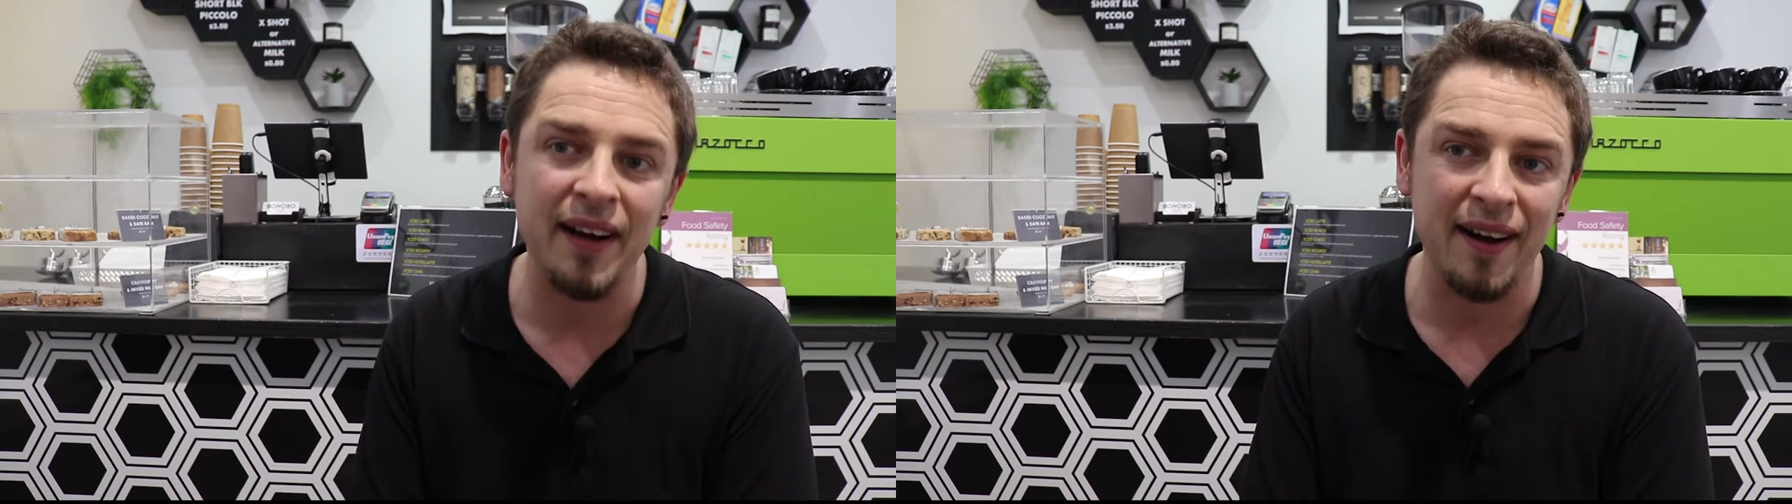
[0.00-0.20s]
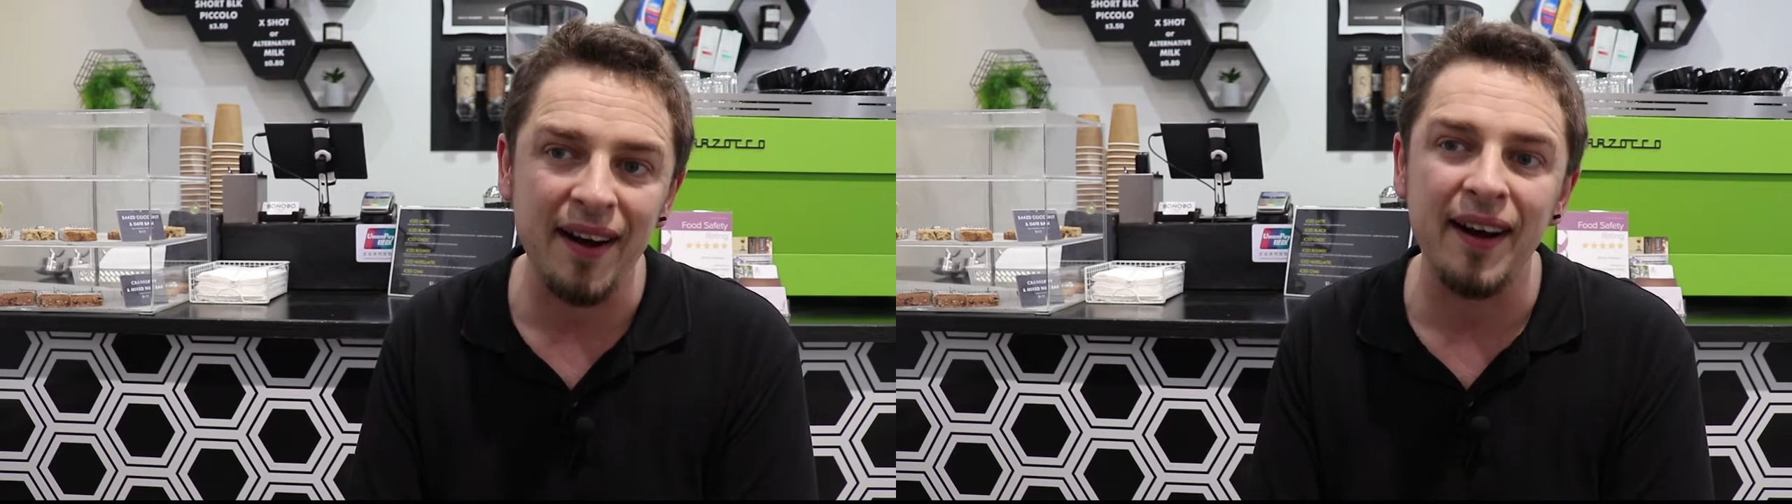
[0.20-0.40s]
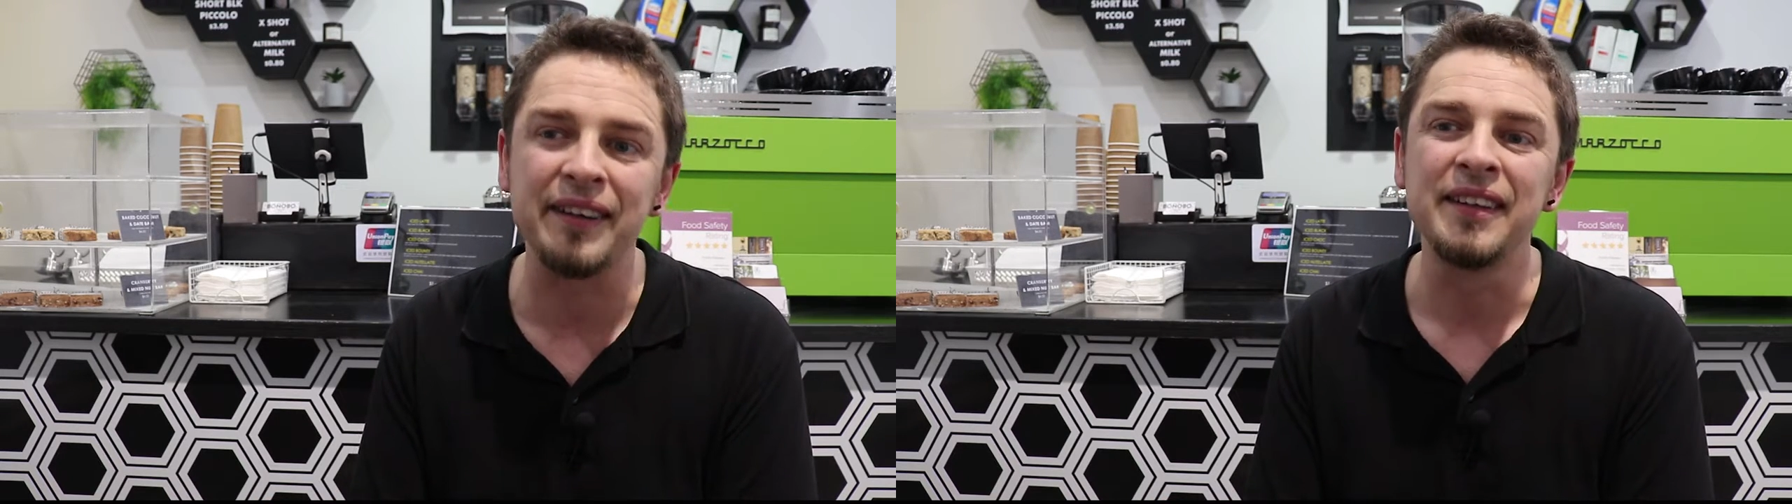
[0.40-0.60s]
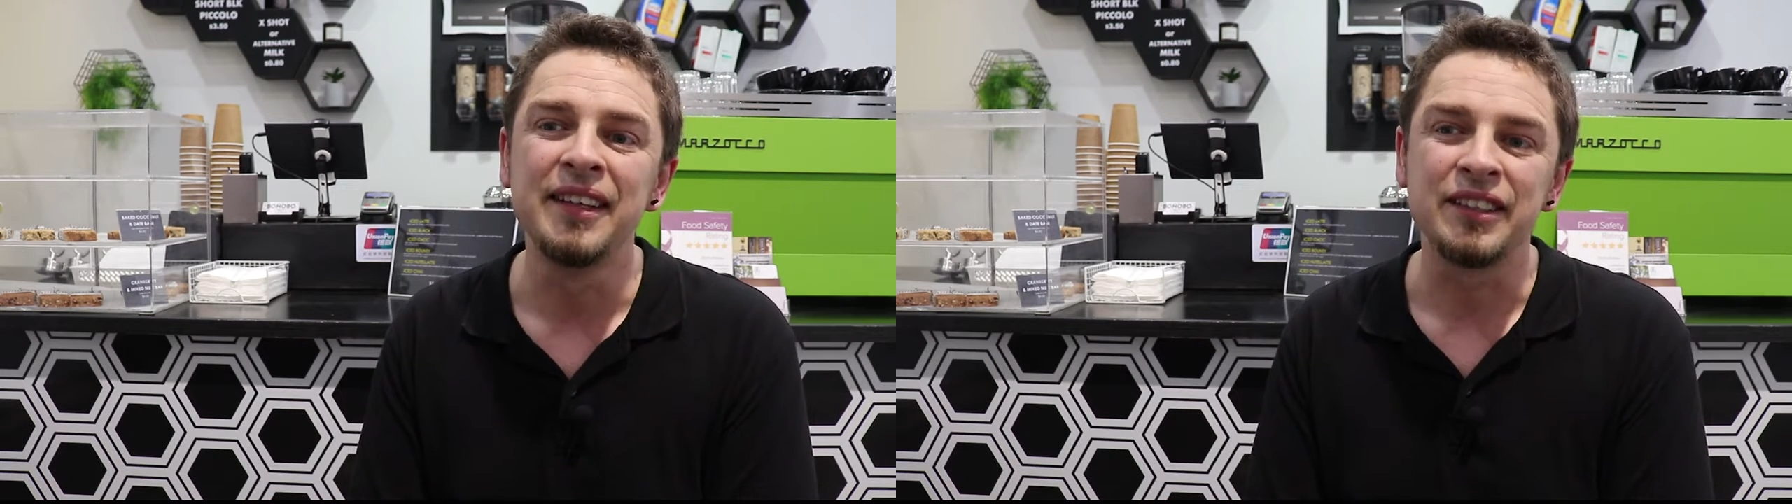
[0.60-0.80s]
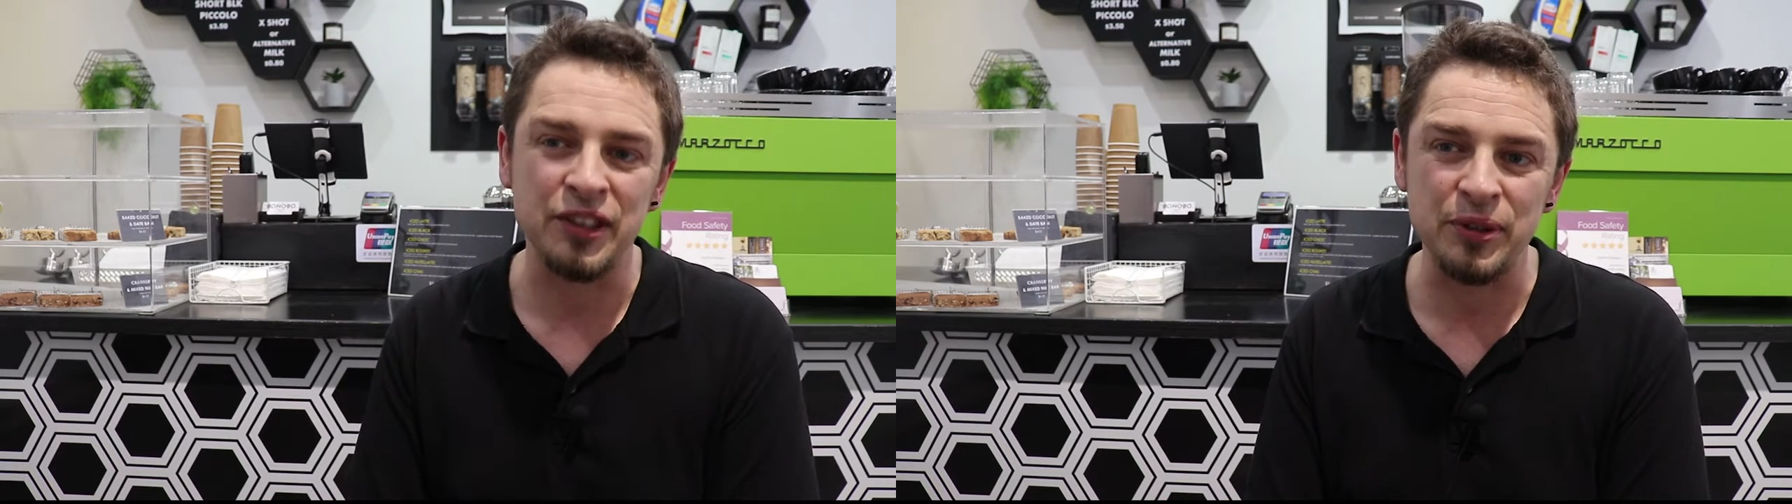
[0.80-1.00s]
hard
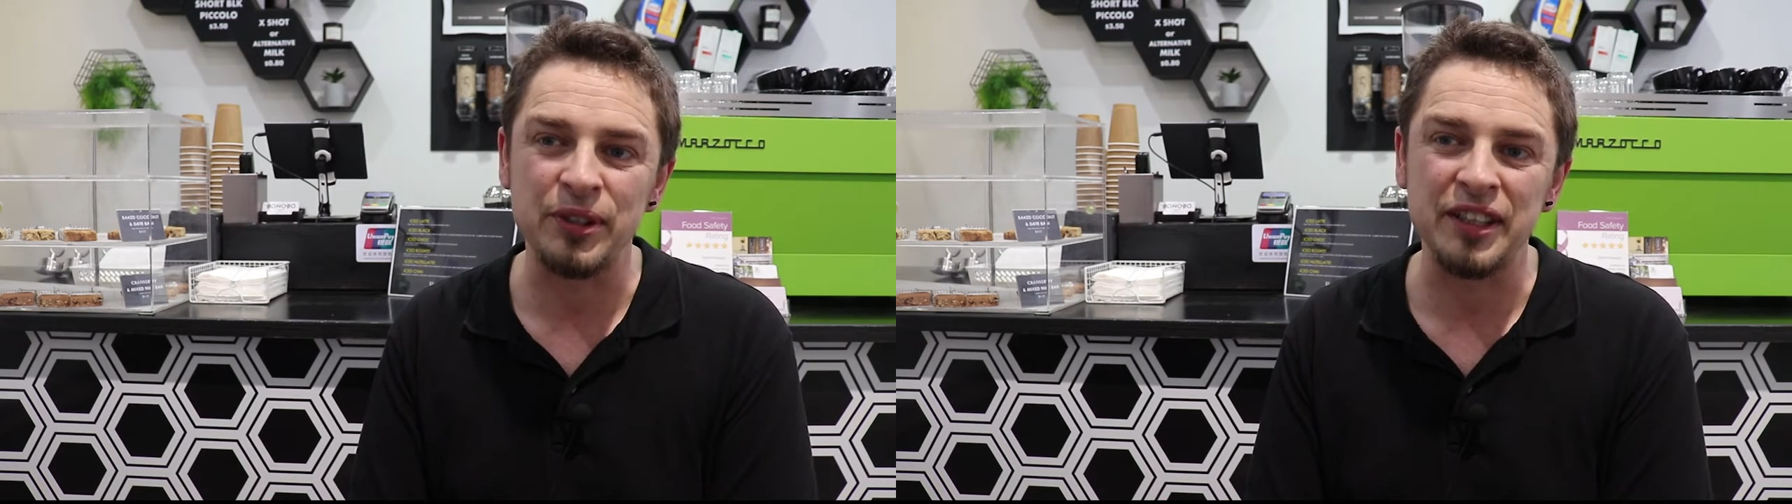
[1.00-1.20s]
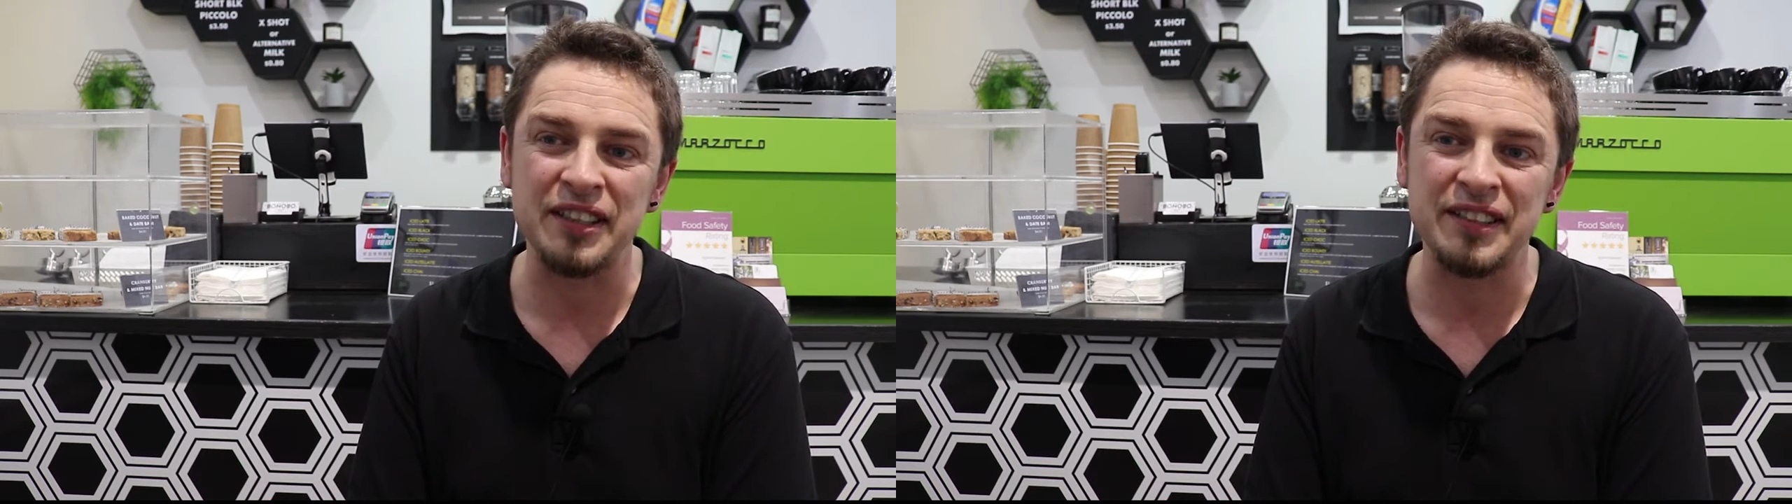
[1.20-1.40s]
to do this,